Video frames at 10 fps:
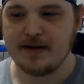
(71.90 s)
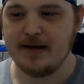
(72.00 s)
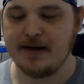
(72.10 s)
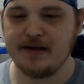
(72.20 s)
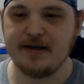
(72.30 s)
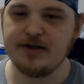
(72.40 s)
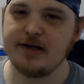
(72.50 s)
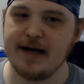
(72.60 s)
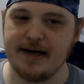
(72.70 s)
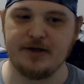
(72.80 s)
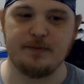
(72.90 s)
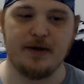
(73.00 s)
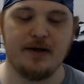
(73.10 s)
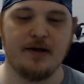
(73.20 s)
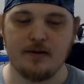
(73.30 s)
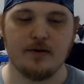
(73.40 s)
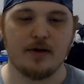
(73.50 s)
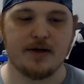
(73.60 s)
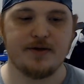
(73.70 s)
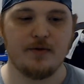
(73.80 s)
In addition to HP, you'll
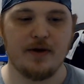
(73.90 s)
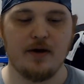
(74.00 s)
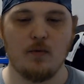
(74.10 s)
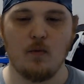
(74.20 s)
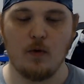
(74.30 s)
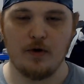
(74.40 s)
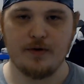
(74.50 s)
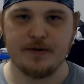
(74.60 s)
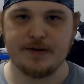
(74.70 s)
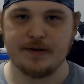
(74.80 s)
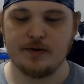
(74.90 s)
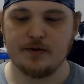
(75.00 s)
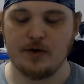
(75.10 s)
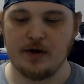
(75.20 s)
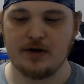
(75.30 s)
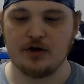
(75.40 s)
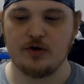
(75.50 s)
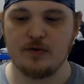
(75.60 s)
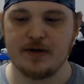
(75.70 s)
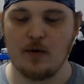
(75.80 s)
also get words, so you get to
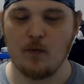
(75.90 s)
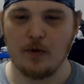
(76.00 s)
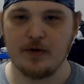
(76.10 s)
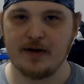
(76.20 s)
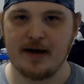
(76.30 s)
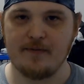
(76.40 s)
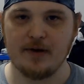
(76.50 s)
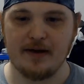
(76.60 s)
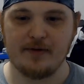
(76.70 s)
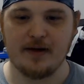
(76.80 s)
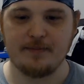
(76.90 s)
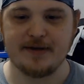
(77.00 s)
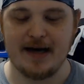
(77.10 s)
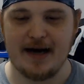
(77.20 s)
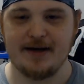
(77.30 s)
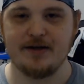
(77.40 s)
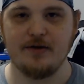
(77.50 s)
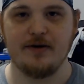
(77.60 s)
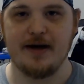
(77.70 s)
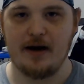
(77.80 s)
choose a word at every level up to add to
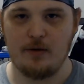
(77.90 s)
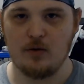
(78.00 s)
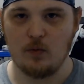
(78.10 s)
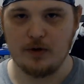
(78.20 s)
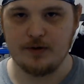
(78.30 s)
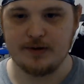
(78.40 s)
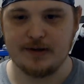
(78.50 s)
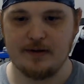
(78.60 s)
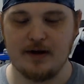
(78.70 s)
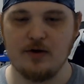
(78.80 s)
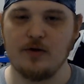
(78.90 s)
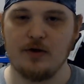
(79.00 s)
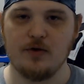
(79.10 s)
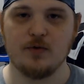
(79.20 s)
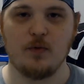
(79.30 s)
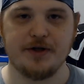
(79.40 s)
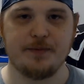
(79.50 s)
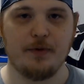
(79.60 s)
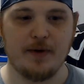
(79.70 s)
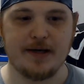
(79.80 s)
your inherent words that you can use once
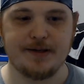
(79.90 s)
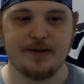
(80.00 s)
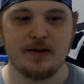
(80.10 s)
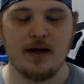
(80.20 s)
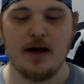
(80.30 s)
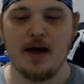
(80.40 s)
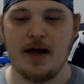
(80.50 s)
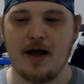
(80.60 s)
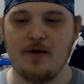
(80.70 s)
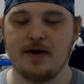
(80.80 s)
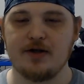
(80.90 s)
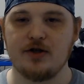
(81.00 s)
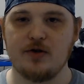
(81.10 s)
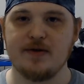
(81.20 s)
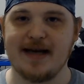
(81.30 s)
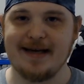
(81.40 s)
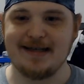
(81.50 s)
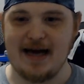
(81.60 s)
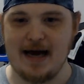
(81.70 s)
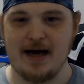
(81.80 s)
per rest, and you get to choose a
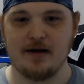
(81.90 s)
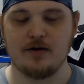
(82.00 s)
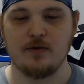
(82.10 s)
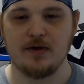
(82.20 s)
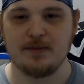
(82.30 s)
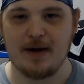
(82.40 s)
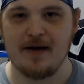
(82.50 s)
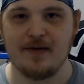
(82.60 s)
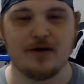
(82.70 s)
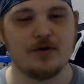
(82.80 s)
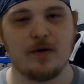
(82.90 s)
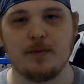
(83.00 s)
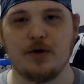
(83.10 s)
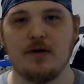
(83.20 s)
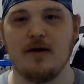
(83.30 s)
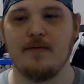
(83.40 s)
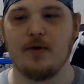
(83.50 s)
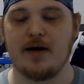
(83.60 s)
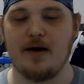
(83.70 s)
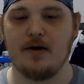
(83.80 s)
tag to expand the description of your
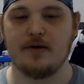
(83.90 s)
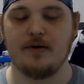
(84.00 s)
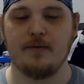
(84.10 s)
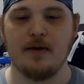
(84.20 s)
character.